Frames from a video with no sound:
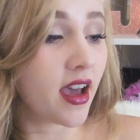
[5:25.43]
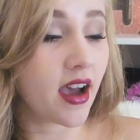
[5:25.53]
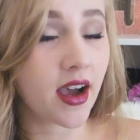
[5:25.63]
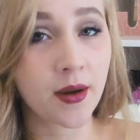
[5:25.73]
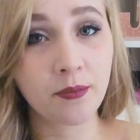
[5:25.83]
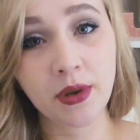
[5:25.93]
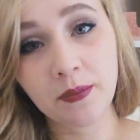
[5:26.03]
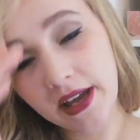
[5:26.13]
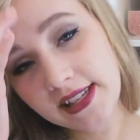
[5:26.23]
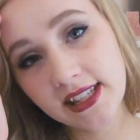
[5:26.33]

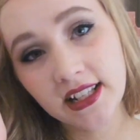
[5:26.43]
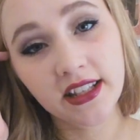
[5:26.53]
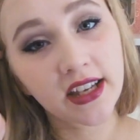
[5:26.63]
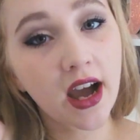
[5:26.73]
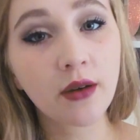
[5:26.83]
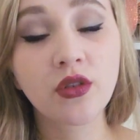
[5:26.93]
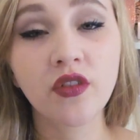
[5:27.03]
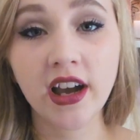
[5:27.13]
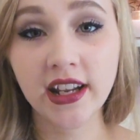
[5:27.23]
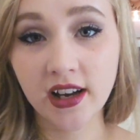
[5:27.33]
But basically I will
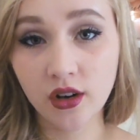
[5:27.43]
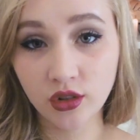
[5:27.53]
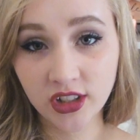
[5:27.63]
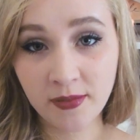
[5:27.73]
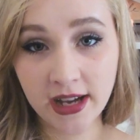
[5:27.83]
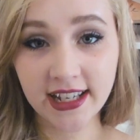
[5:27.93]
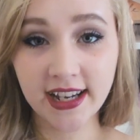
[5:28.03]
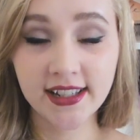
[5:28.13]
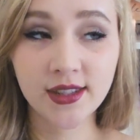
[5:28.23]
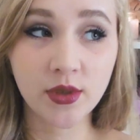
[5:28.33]
write out all of my days,